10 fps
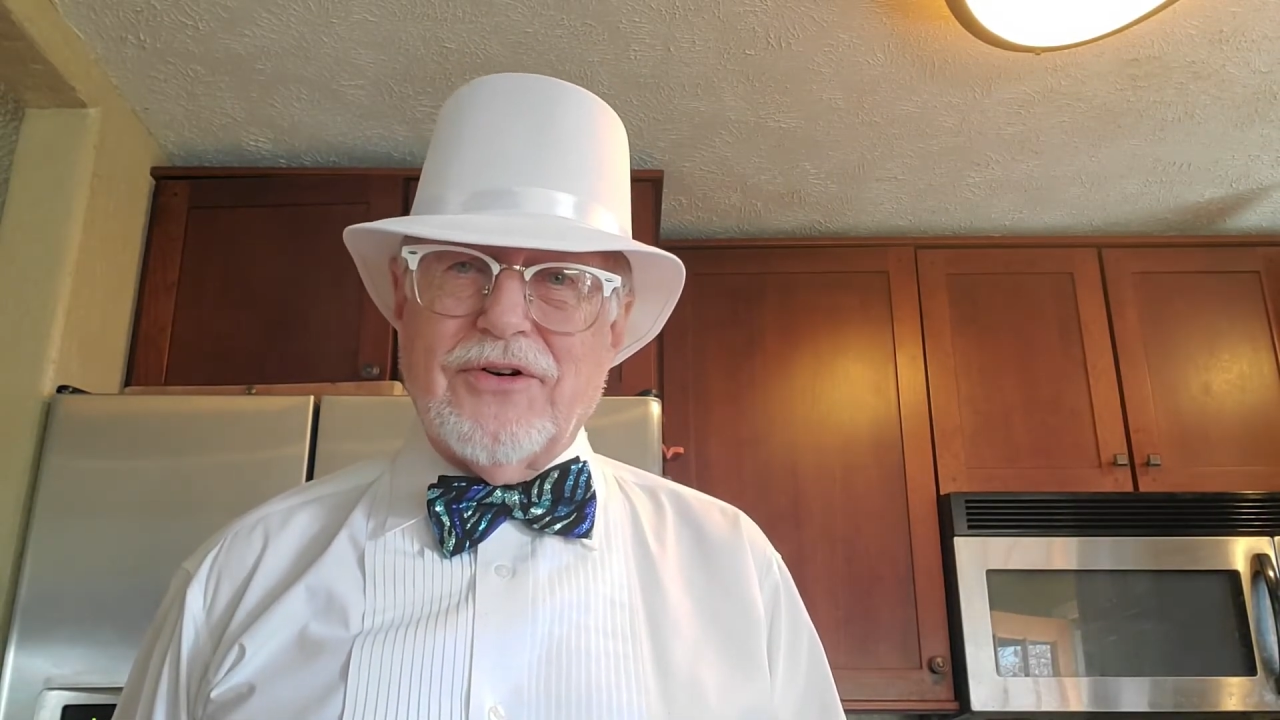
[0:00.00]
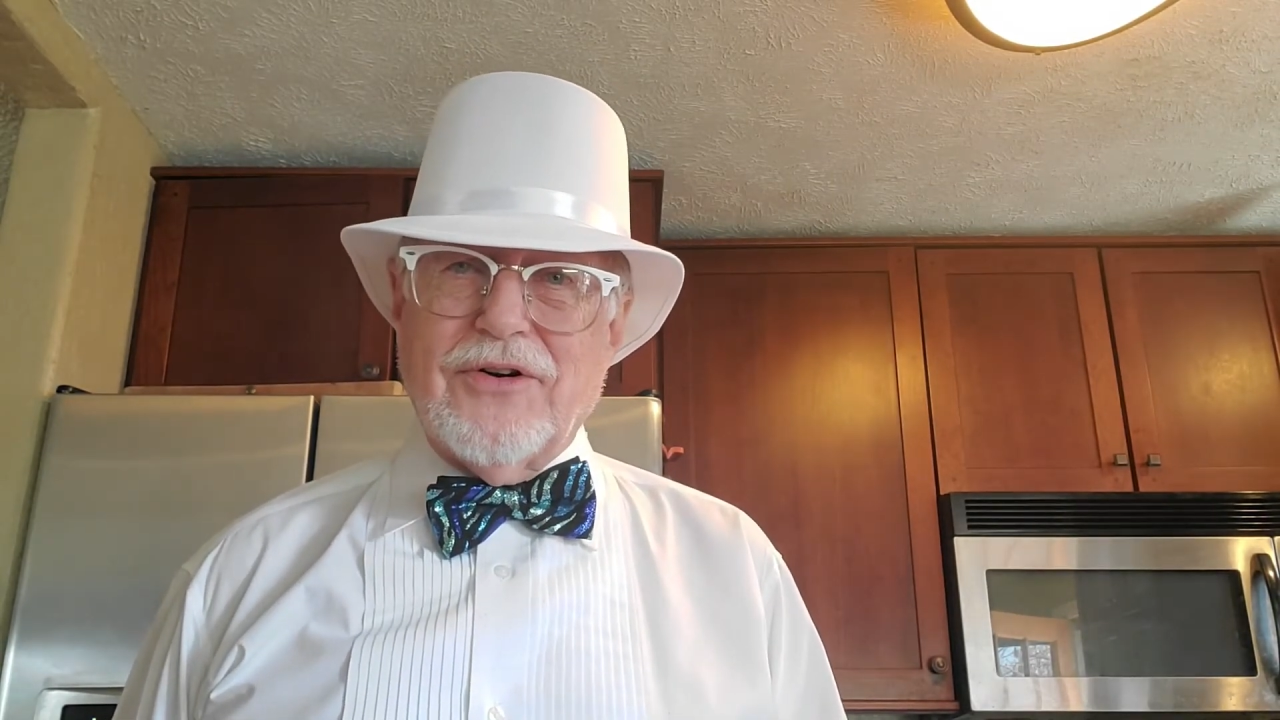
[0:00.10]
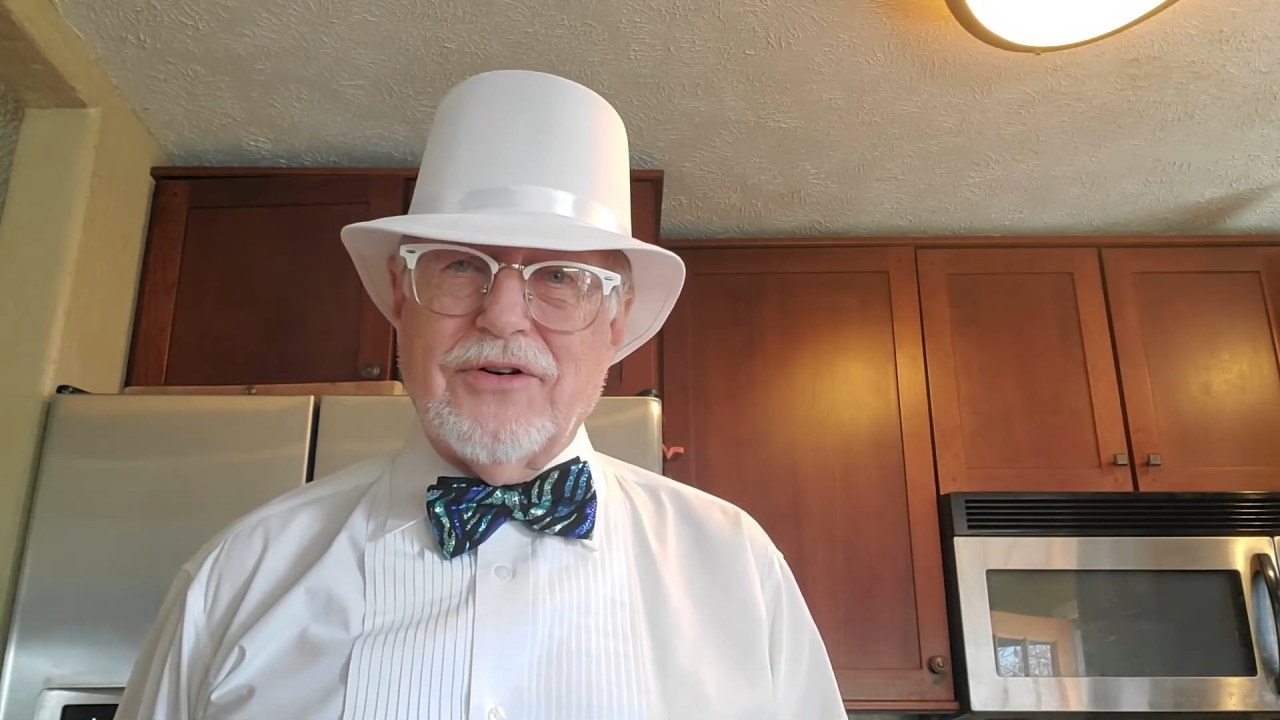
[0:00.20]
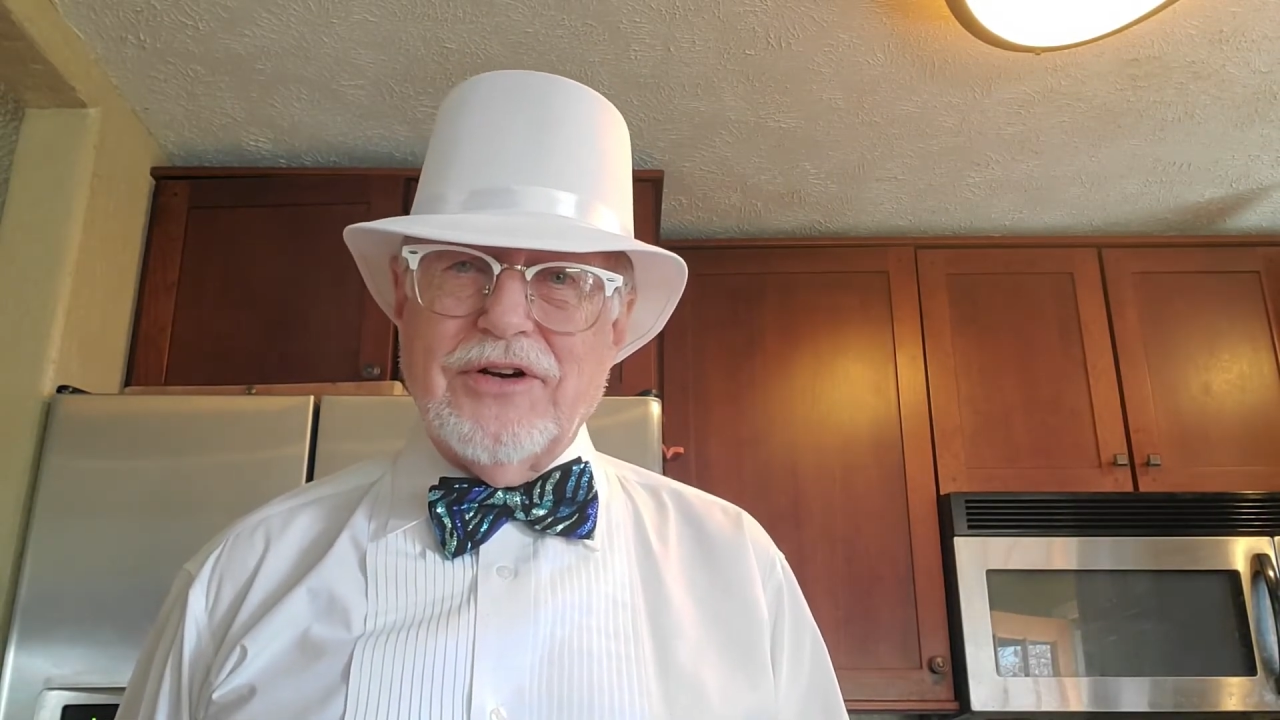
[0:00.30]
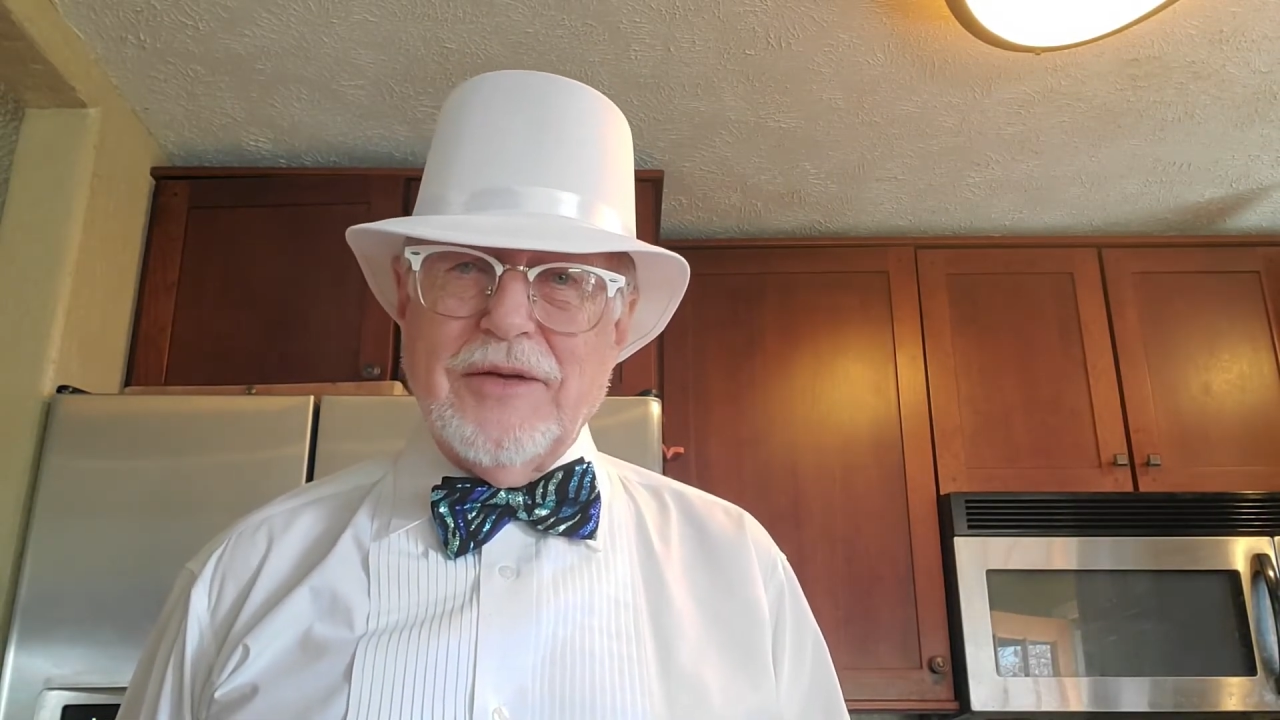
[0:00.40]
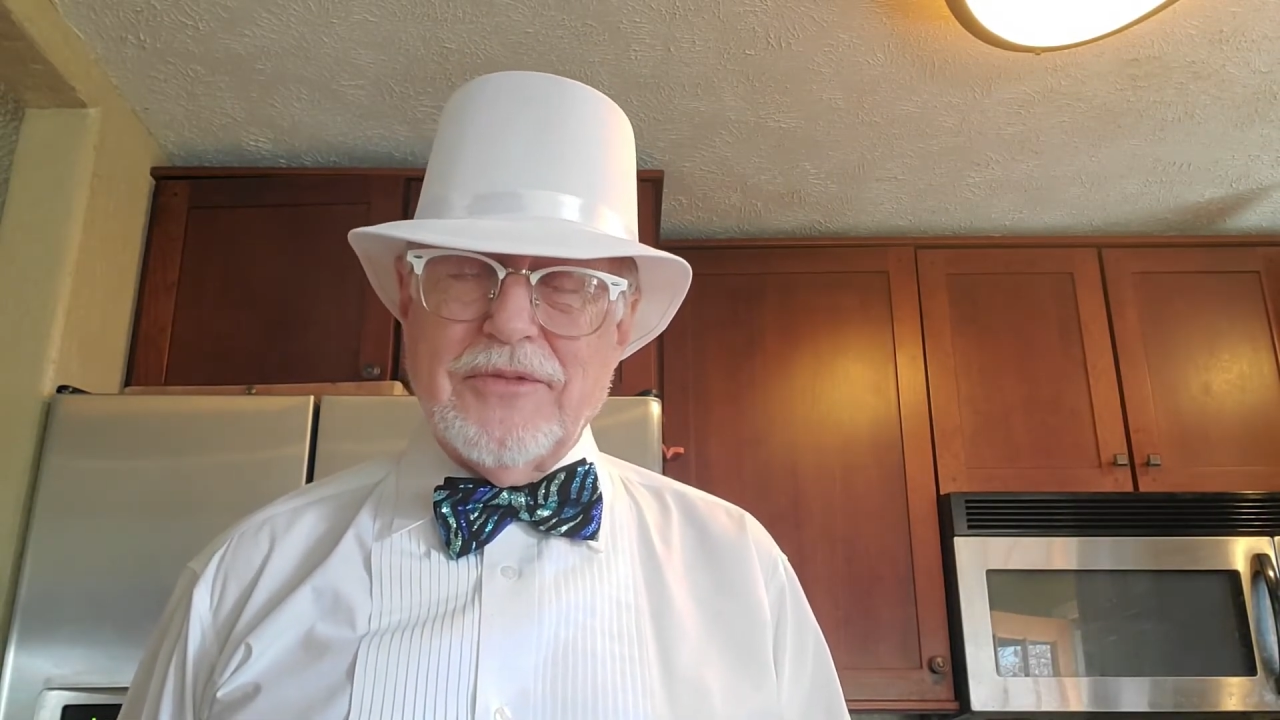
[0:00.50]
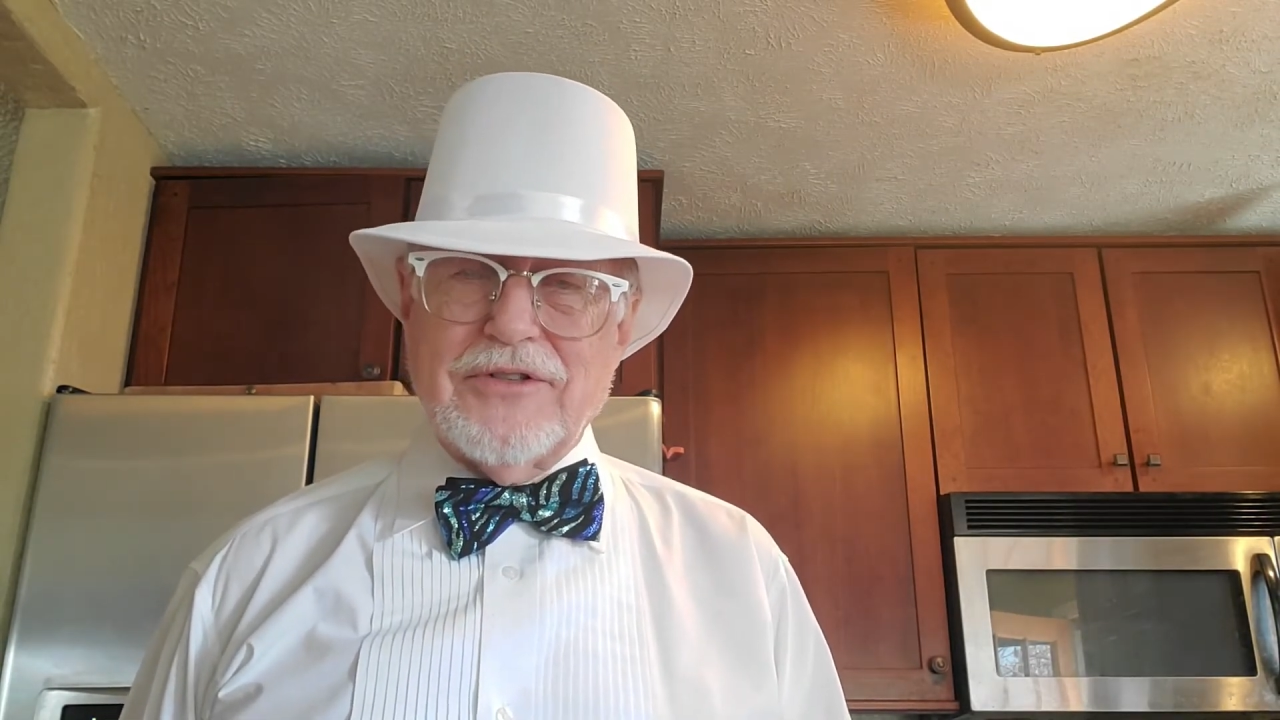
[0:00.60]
her. Her name is